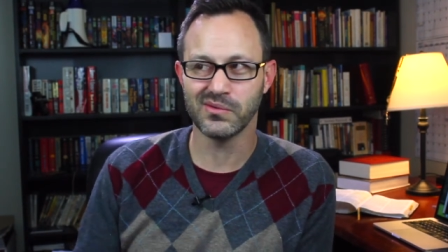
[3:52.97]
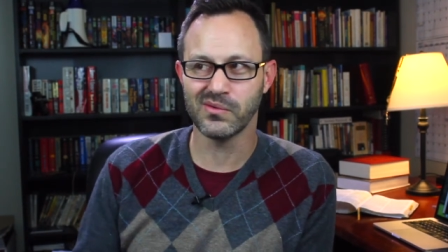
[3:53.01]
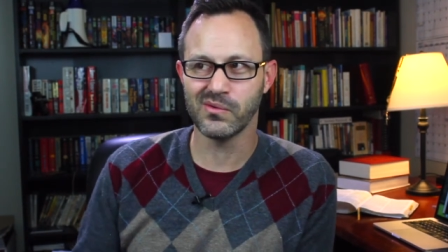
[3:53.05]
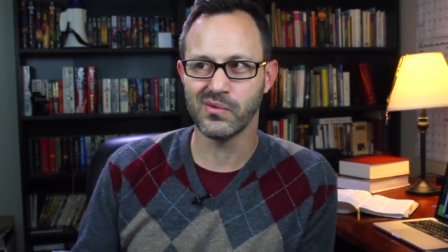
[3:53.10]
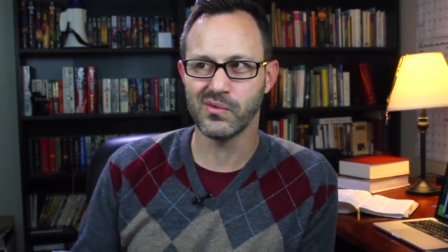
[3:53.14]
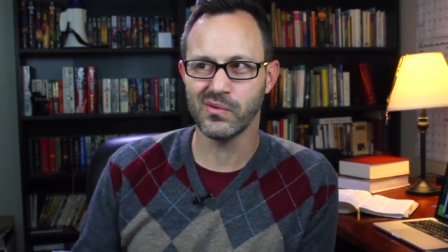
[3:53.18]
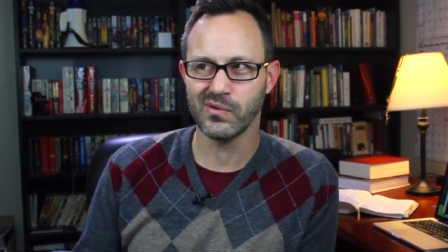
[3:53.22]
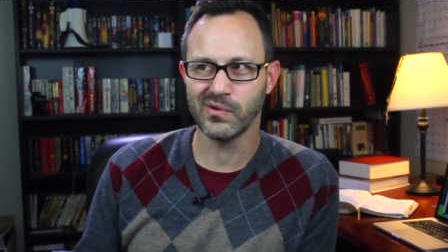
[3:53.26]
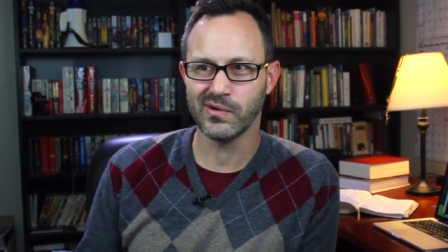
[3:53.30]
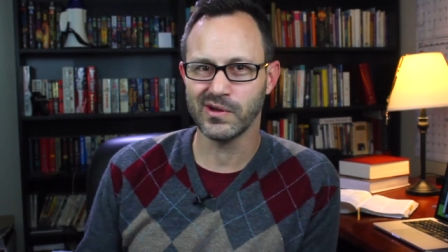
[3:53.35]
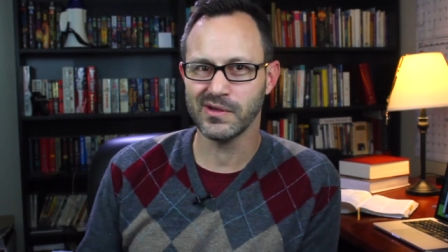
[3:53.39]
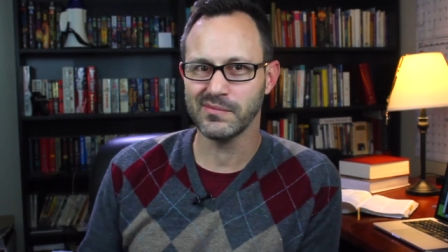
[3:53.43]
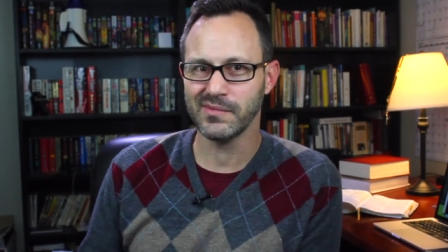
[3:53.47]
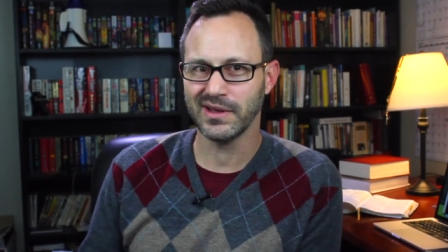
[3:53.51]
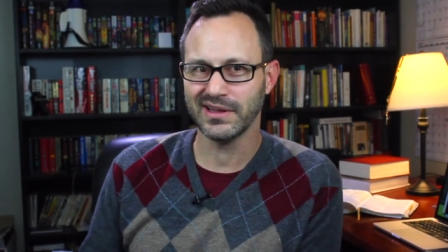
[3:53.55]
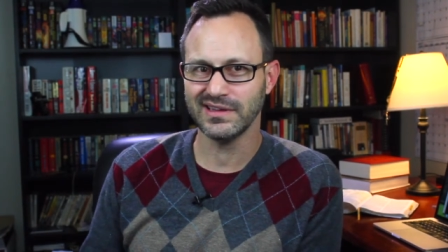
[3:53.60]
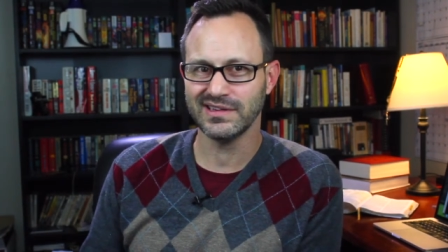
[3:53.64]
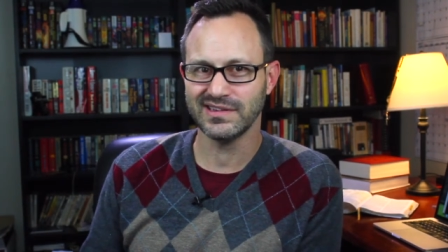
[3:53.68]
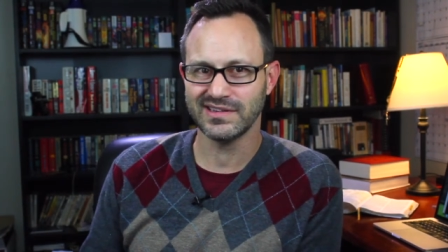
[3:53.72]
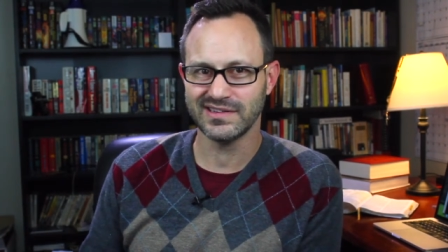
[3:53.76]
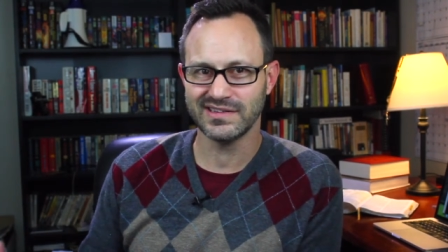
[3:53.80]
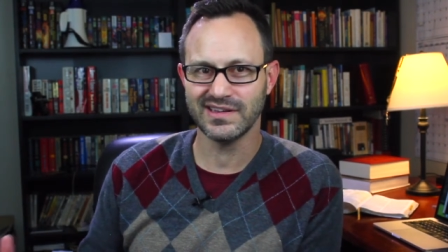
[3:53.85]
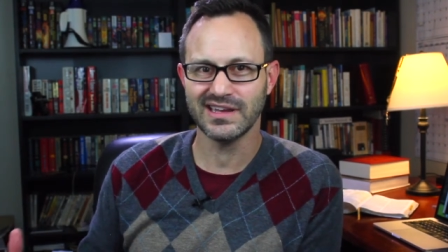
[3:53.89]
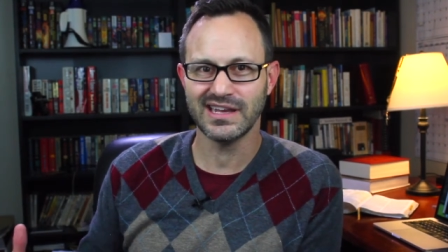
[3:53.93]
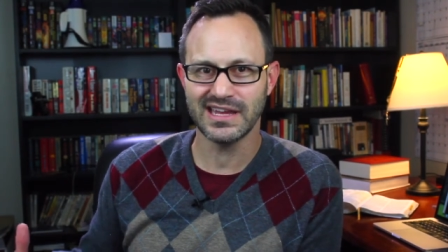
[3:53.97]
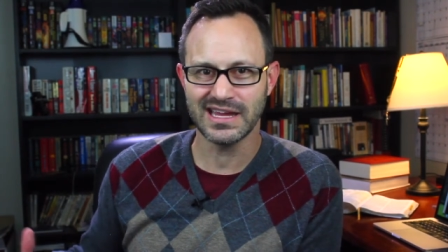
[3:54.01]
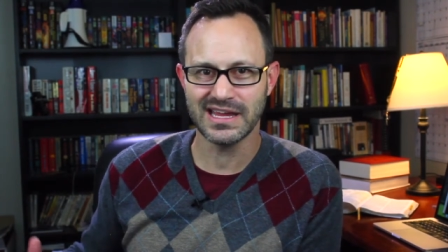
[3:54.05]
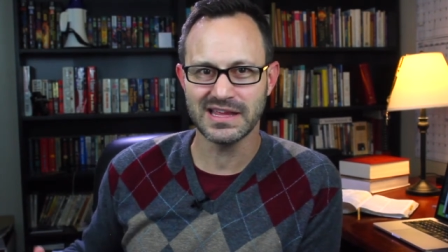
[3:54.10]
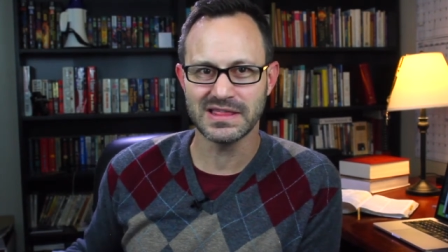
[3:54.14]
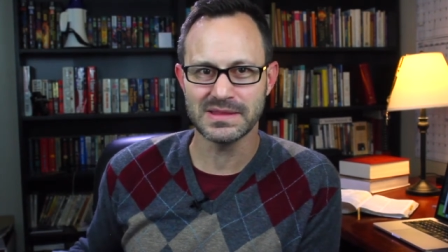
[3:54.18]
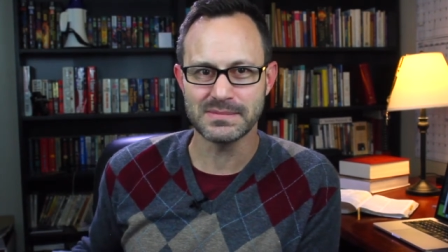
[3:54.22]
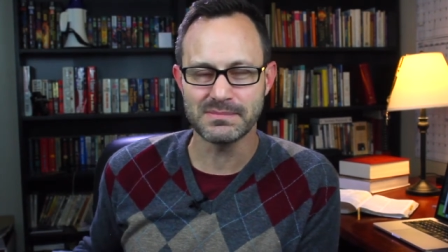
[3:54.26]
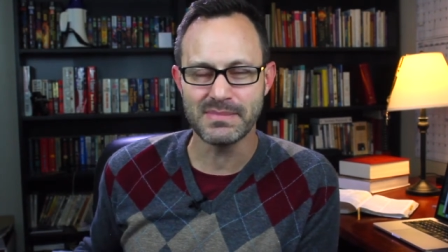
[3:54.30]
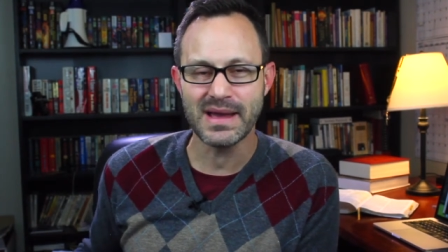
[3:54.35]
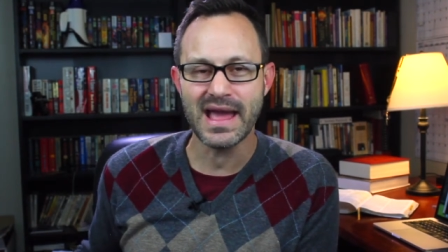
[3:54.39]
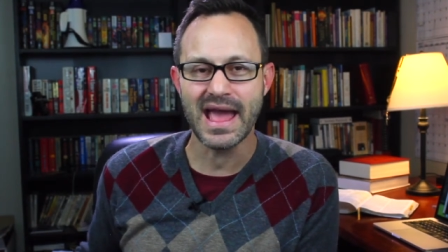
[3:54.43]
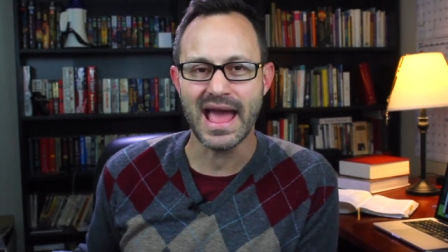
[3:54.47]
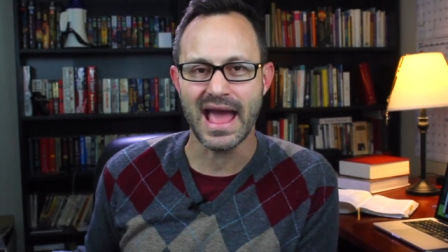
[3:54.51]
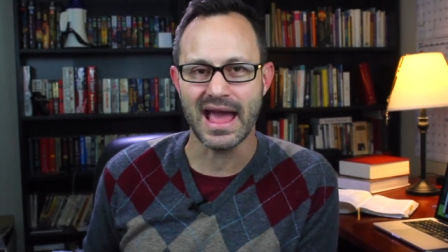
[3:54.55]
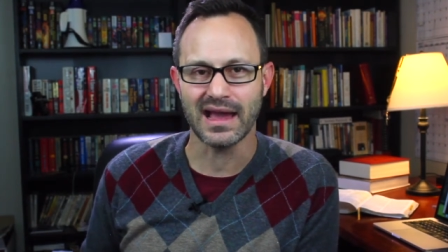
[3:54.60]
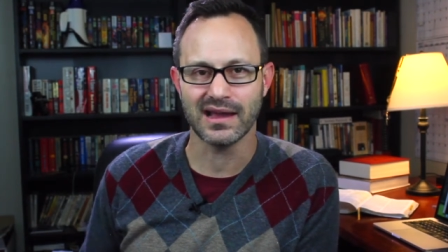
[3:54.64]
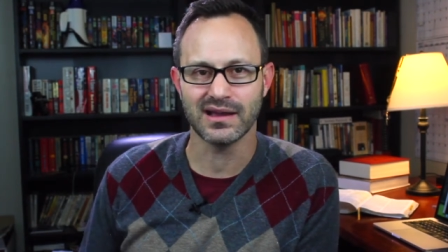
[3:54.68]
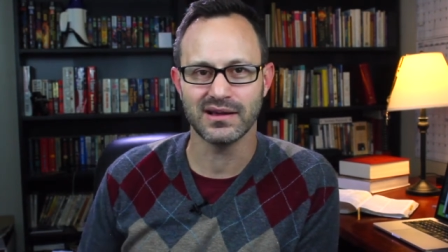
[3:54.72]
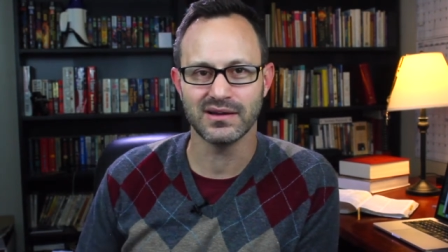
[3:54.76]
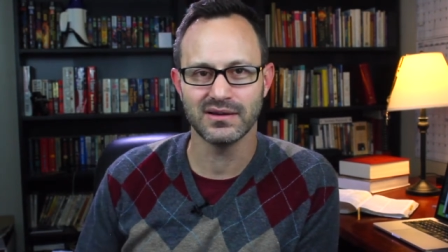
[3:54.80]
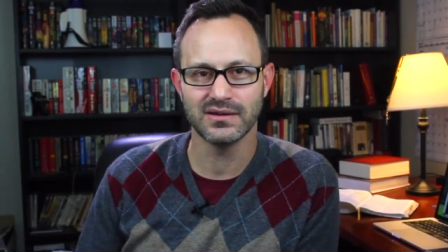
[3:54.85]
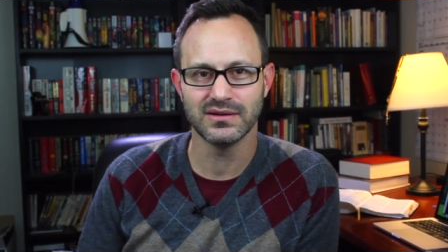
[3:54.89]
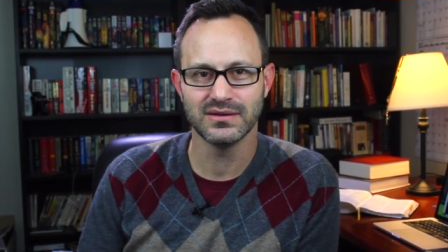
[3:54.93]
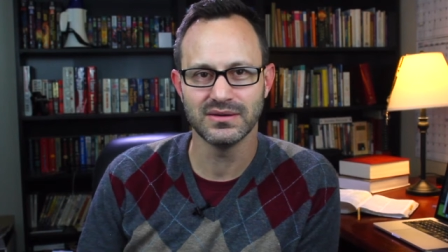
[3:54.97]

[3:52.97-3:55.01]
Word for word: or am I sitting in the back,